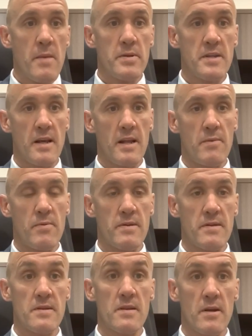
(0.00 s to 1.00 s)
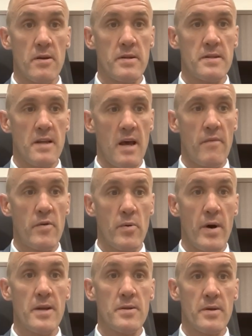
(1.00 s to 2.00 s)
particularly with the security staff
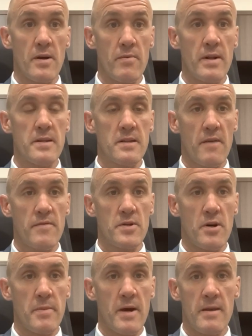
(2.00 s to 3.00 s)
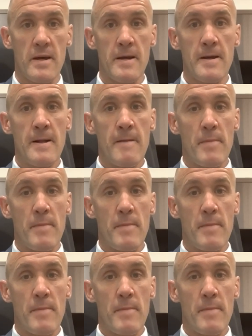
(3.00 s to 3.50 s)
who are doing a really tough job out there.